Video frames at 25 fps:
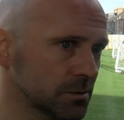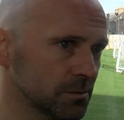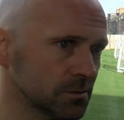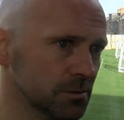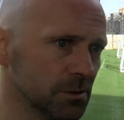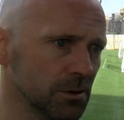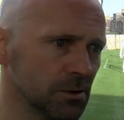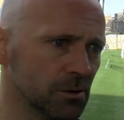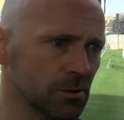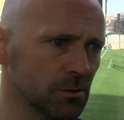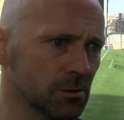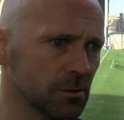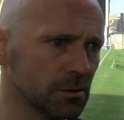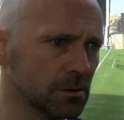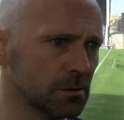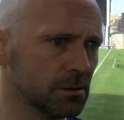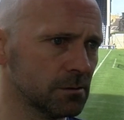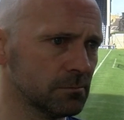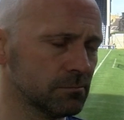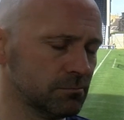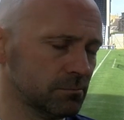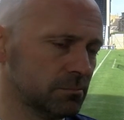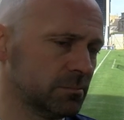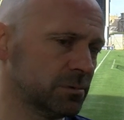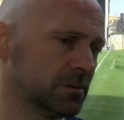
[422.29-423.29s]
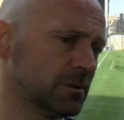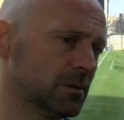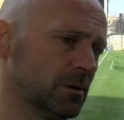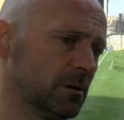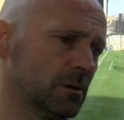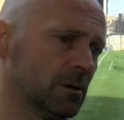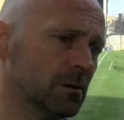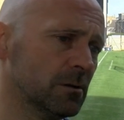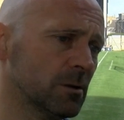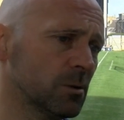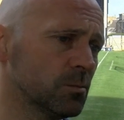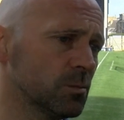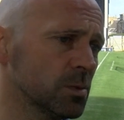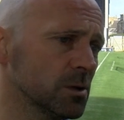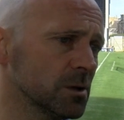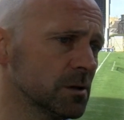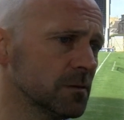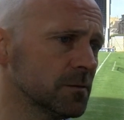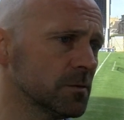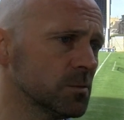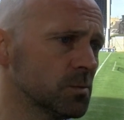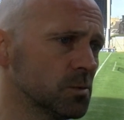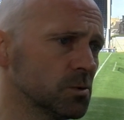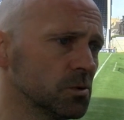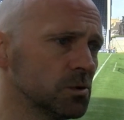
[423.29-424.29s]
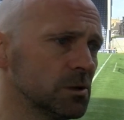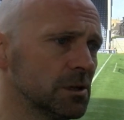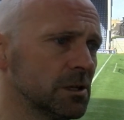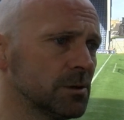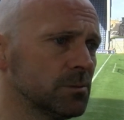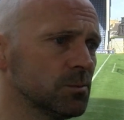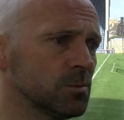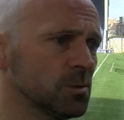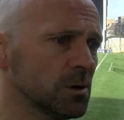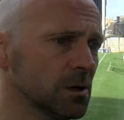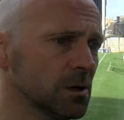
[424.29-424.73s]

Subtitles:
You know, an unbelievable team